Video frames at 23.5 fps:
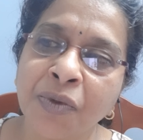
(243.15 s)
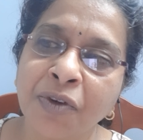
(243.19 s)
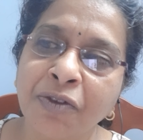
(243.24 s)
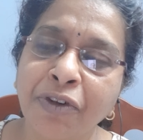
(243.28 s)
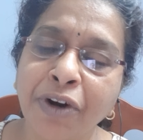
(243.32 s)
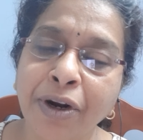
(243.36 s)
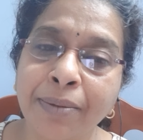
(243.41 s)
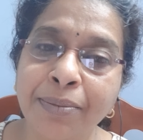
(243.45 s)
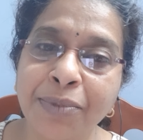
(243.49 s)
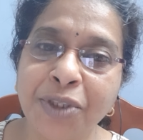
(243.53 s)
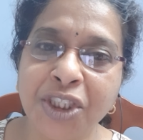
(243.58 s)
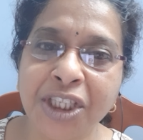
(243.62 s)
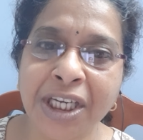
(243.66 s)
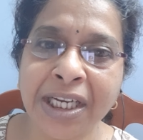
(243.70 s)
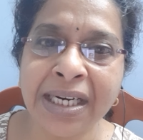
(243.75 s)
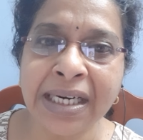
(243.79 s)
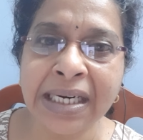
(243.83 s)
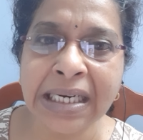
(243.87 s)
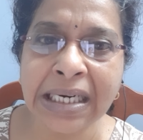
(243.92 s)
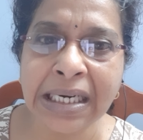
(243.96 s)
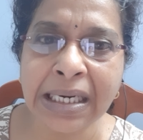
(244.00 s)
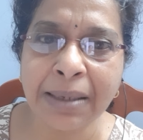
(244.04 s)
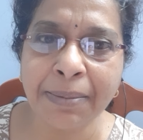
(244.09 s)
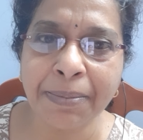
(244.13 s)
From
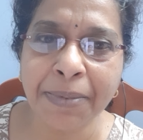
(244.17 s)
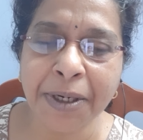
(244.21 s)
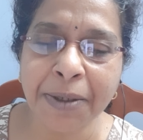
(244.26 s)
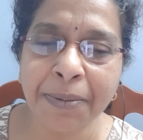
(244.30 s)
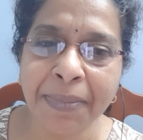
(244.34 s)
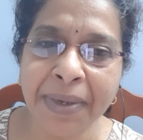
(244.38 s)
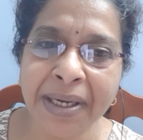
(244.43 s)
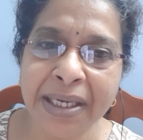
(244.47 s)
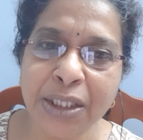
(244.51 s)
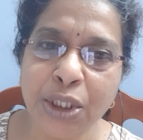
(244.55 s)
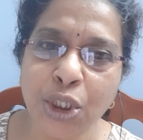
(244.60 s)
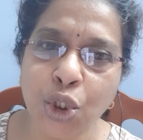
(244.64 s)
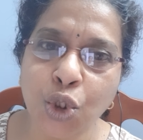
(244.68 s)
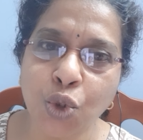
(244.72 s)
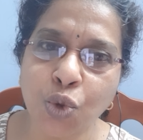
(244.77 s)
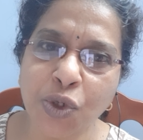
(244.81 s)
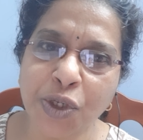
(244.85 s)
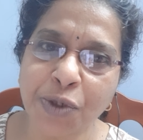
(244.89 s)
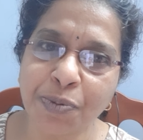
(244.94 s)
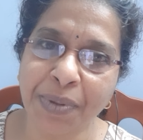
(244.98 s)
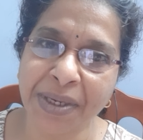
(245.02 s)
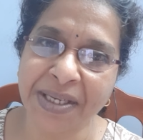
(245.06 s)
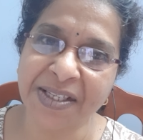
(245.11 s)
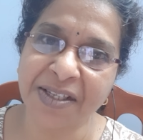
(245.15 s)
general premise to
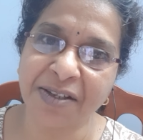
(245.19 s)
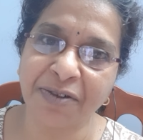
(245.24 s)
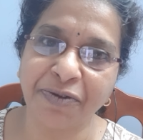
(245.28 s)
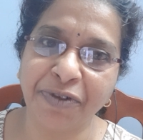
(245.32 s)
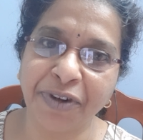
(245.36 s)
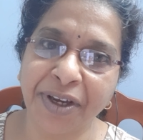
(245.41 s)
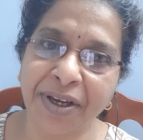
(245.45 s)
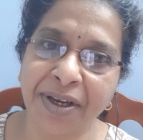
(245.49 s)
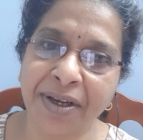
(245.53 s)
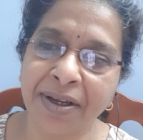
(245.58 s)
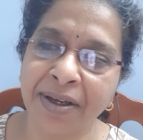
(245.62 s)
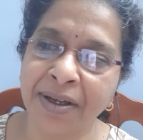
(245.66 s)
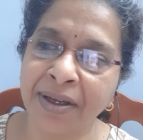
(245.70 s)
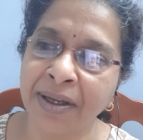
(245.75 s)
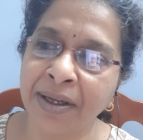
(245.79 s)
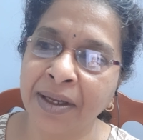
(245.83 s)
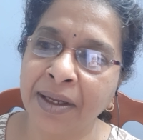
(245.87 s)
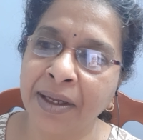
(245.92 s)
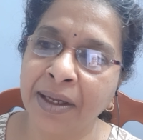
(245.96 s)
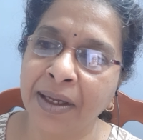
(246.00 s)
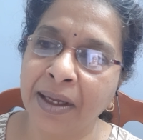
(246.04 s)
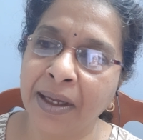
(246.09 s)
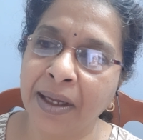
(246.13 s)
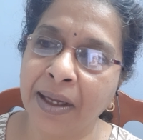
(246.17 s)
specific
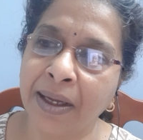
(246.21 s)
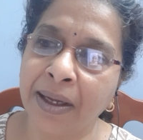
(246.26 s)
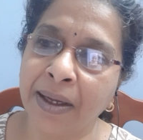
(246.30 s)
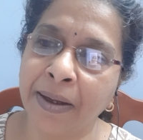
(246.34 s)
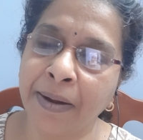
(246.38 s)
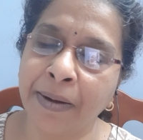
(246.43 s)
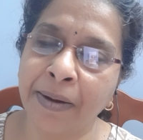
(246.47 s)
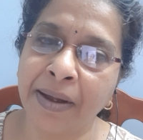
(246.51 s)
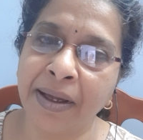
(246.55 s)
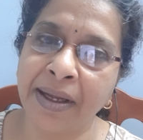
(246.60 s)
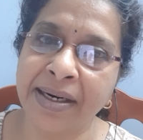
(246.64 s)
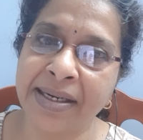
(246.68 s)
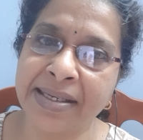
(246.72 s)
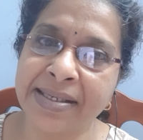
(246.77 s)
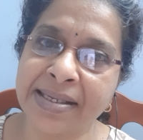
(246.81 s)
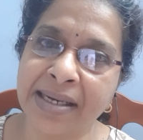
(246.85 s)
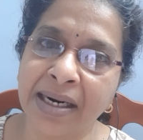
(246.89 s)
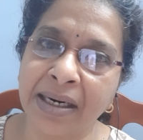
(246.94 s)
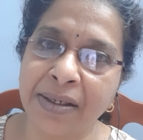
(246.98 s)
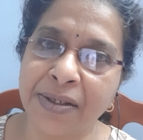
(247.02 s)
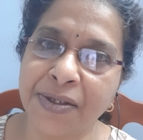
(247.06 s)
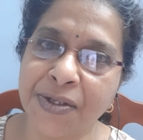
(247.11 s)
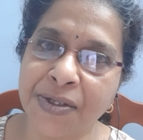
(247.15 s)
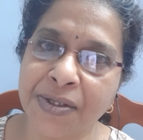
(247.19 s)

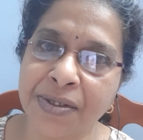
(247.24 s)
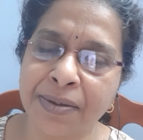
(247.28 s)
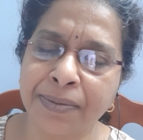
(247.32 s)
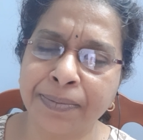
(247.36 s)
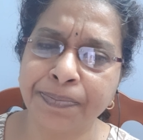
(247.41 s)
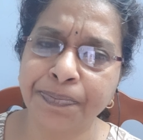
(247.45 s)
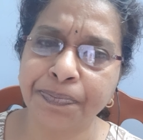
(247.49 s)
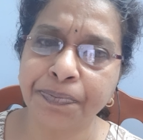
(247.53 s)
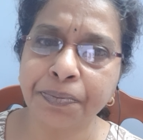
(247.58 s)
results.